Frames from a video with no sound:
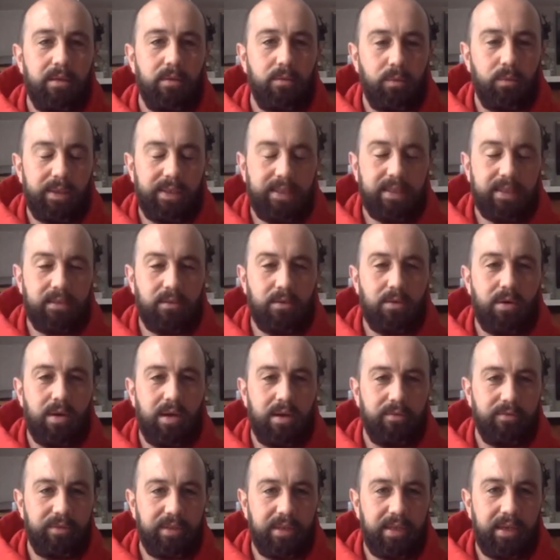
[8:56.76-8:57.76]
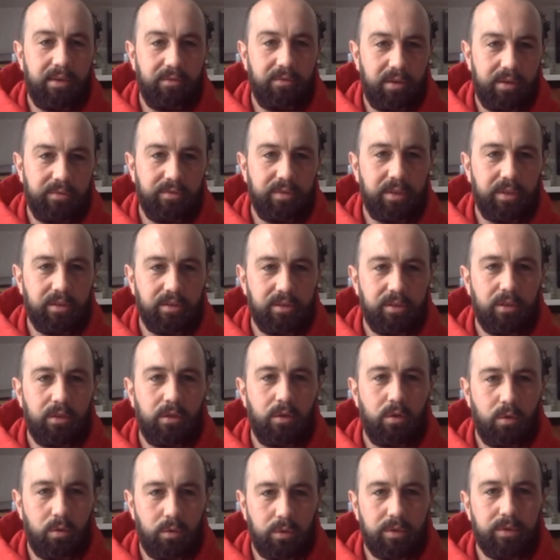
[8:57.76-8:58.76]
we did not have to give evidence in
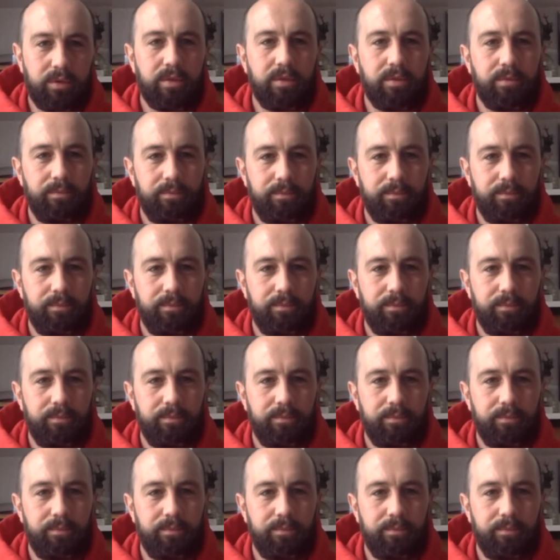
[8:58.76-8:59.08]
court,